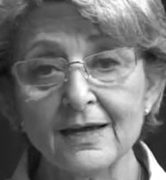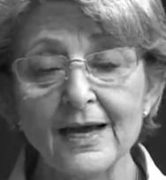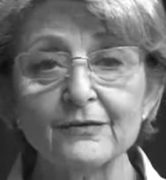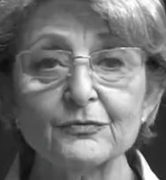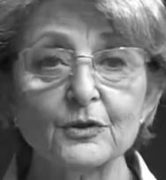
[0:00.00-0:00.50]

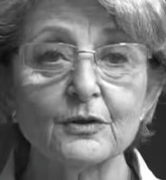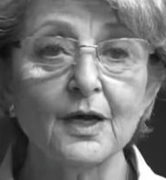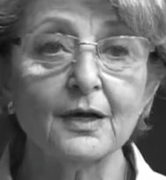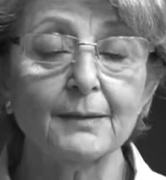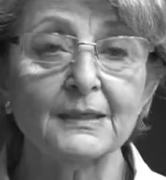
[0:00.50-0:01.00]
after
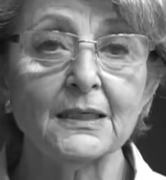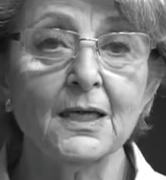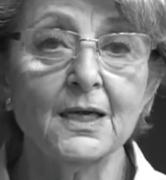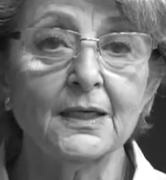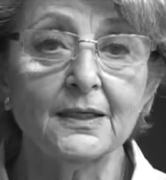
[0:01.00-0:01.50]

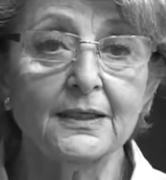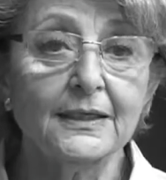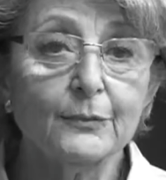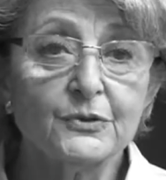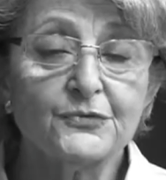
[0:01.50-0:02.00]

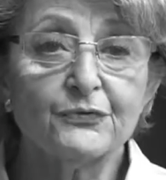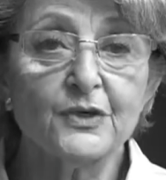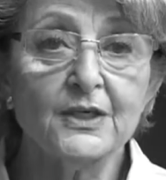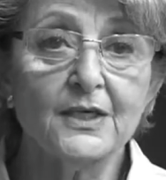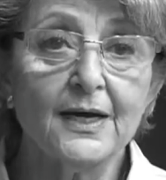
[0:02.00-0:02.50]
he was
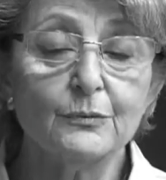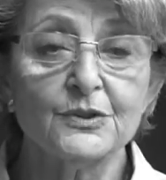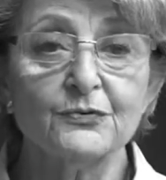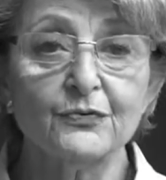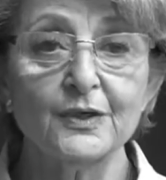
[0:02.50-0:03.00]
free, I
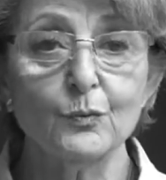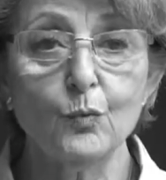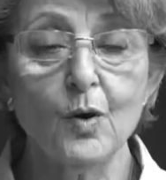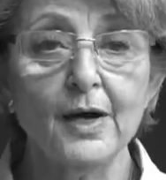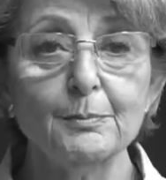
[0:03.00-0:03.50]
was free.
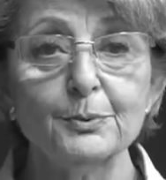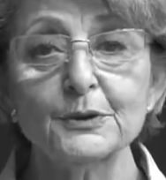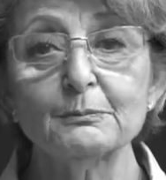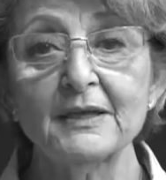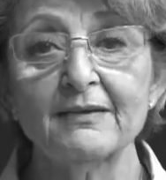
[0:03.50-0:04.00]
Why
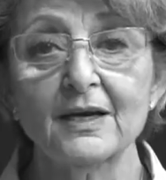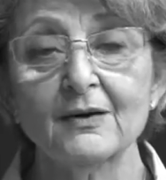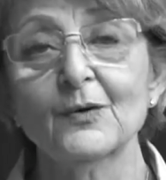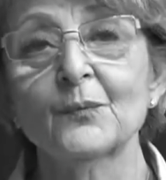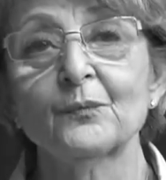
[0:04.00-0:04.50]
put me
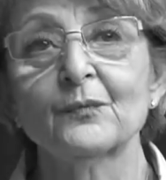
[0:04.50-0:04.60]
there?